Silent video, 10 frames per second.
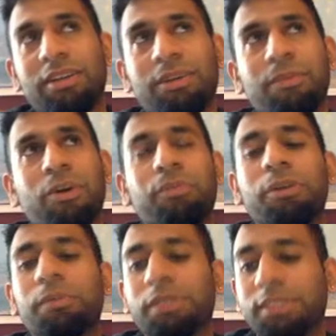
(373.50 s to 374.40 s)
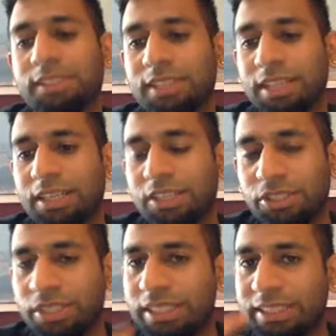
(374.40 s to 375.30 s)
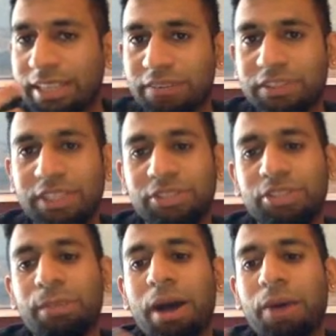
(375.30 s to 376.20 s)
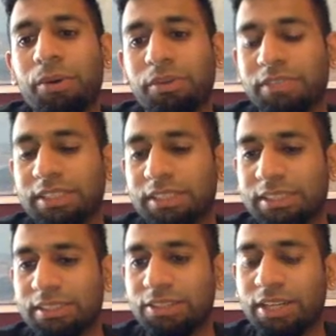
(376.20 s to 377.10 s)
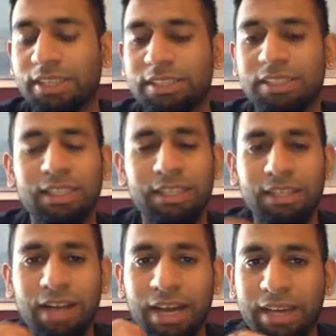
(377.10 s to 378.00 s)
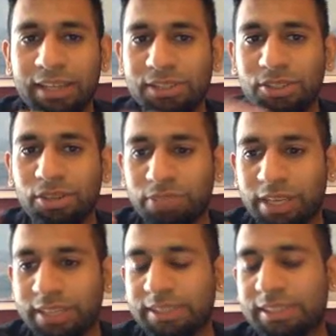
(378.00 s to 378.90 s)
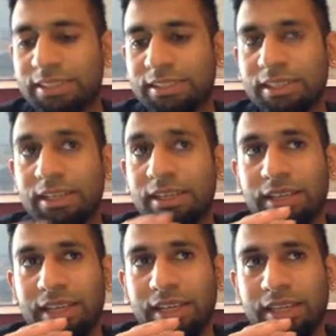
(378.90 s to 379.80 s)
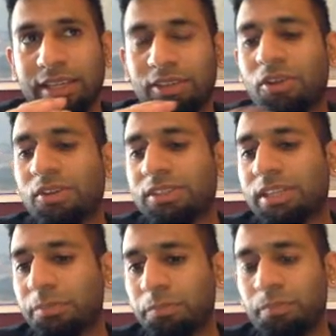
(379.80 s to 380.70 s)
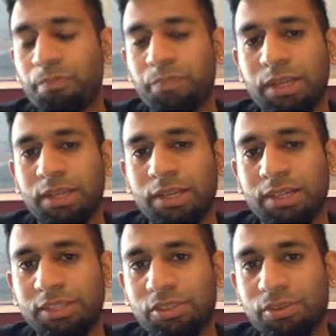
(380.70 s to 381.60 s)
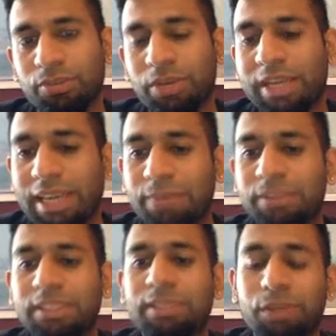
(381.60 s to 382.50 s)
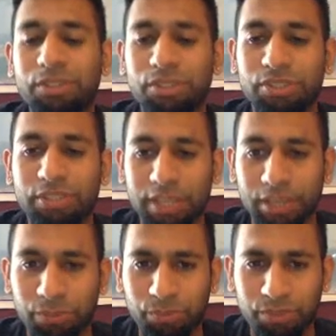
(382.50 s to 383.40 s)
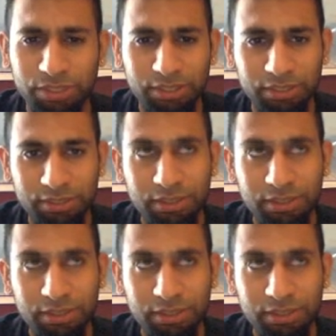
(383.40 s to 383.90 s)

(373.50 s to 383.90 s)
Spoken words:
on purpose. So that kind of tells you the power of this strategy. I hadn't solved tactics in a long time, so when I came into the puzzles, it was